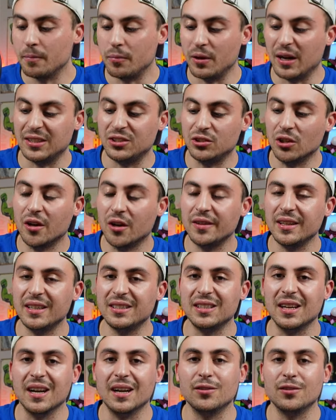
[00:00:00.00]
But I saw
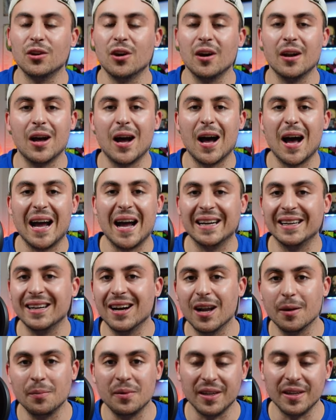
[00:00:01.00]
this and I thought, I
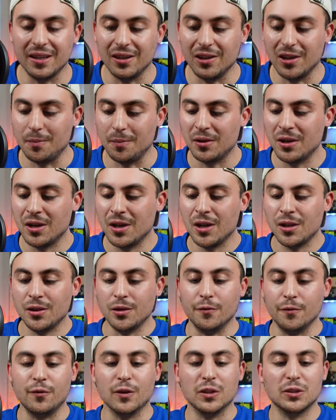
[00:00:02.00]
gotta pick it up.
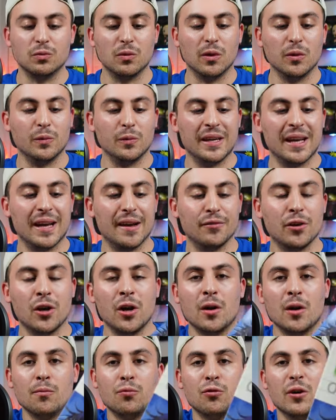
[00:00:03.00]
The first one, we have
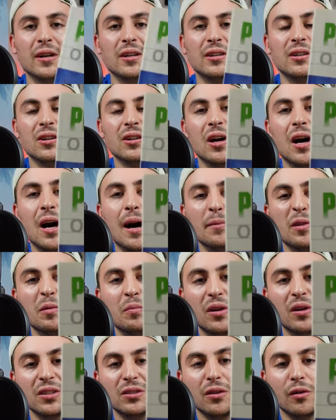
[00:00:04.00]
Predator
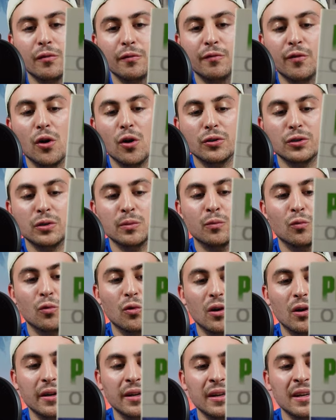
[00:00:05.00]
Omnibus Volume
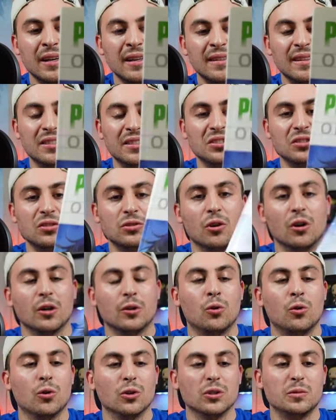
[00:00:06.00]
1. This is
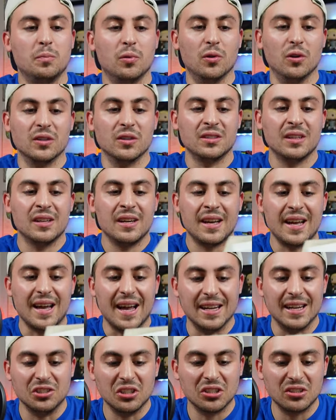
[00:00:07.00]
Dark Horse Books.
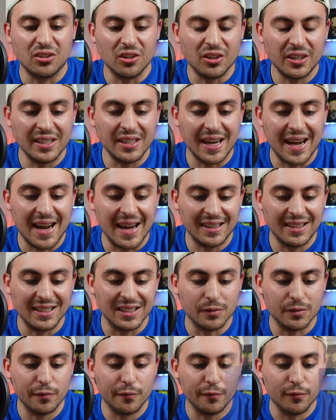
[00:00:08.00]
And just looking at
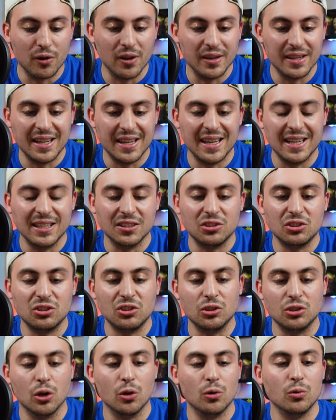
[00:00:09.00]
this front, it is
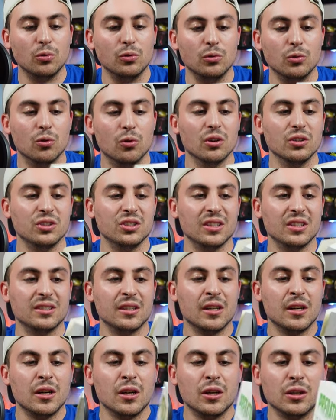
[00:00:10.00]
so gorgeous.
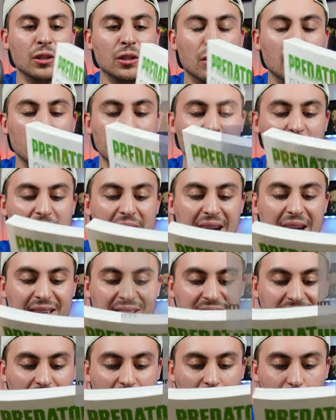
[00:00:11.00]
Going back,
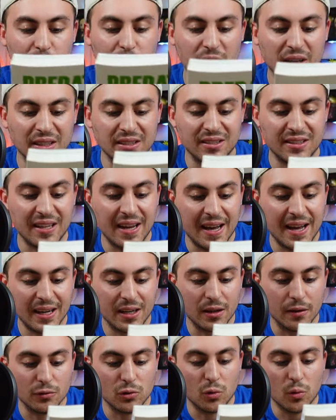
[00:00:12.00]
it's got a price
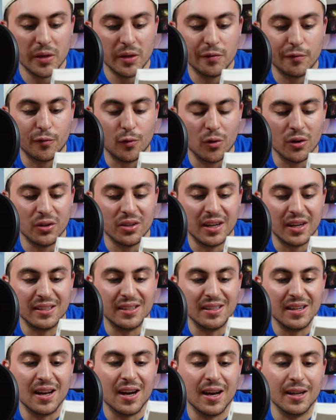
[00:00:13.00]
tag of
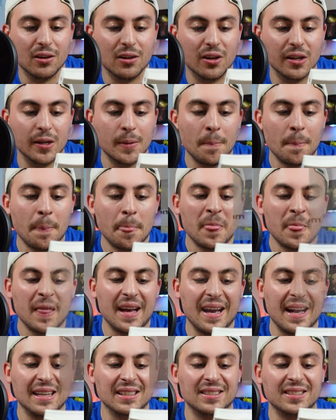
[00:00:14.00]
$24.99 on it.
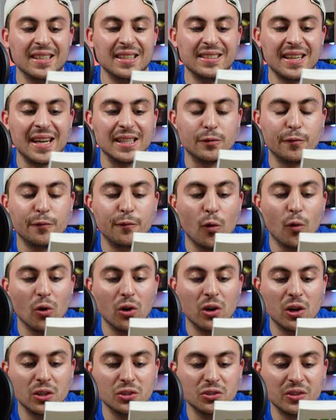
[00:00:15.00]
And it says it has
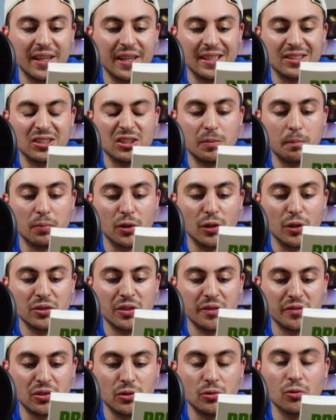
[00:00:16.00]
400
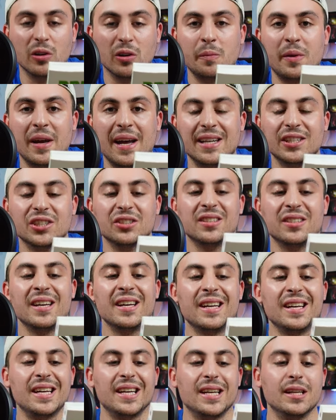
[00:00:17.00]
explosive story pages
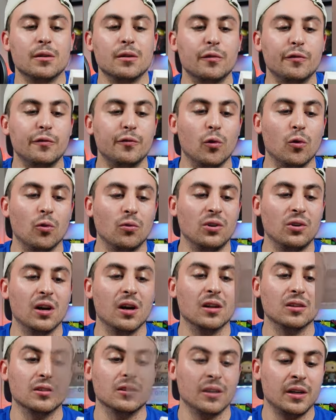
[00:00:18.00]
in full
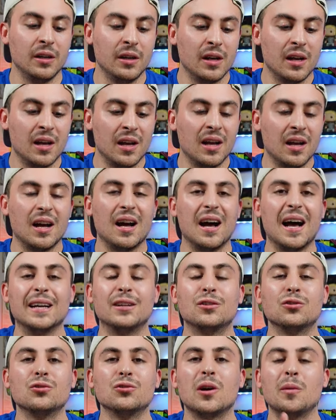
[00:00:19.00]
color. I
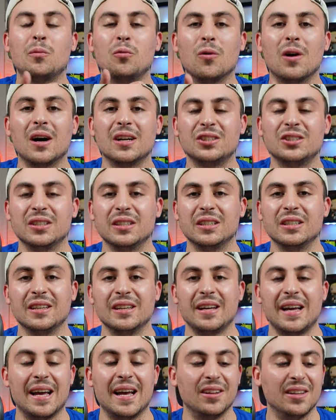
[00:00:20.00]
grew up
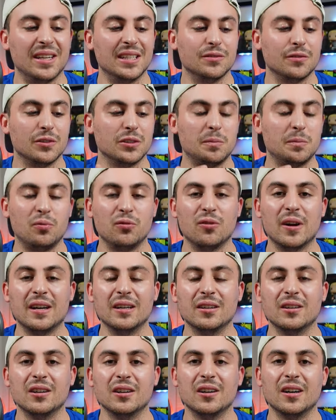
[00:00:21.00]
watching Aliens vs.
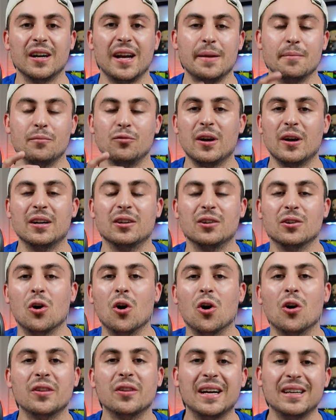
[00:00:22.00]
Predator and Predator and
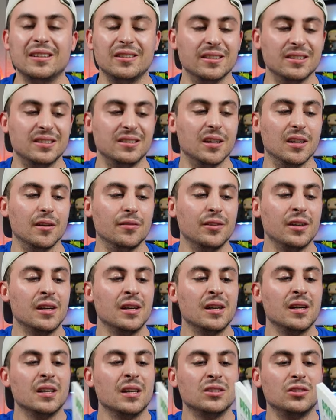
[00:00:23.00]
all that good stuff.
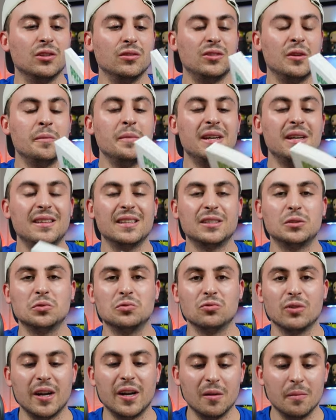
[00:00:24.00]
So to me, this
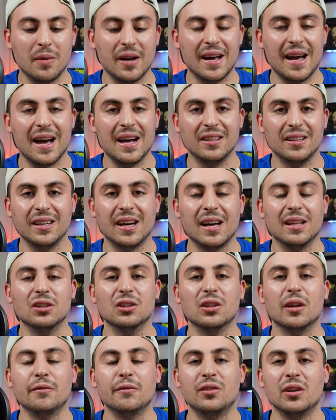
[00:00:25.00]
was right up my alley. I
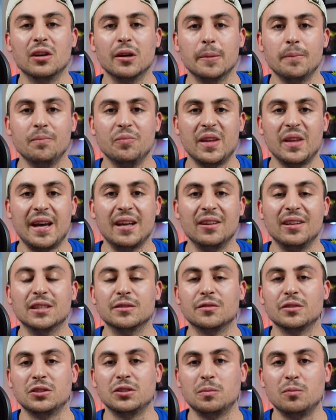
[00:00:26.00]
love the
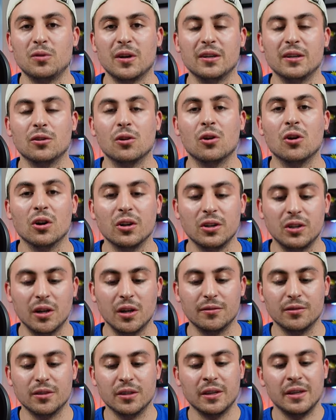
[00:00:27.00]
Aliens vs. Predator
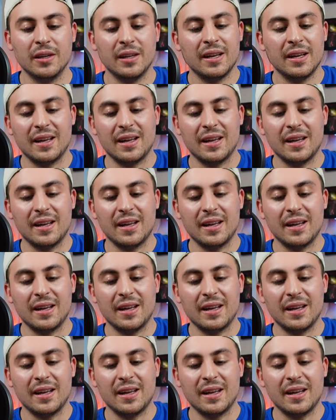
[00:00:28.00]
hardcover,